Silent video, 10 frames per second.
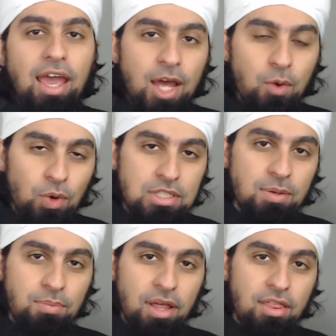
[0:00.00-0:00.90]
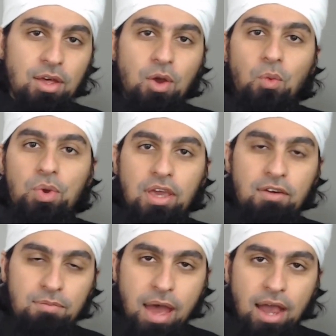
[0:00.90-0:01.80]
And once a month, we
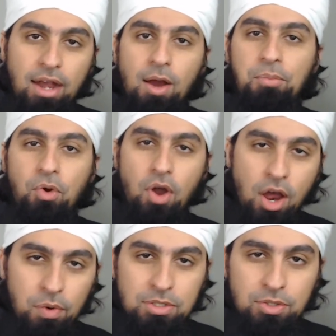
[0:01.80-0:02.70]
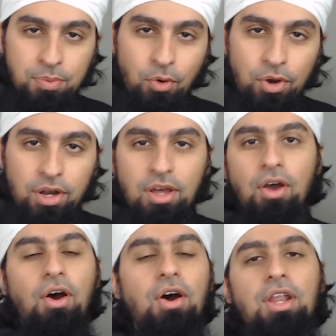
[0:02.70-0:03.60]
give back a progress report
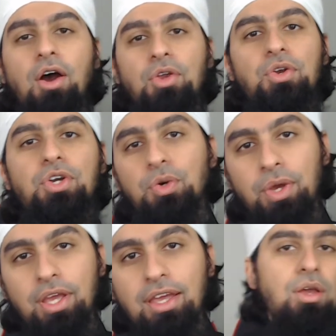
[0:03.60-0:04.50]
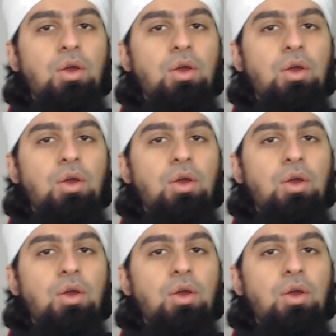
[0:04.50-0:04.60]
on how you're doing.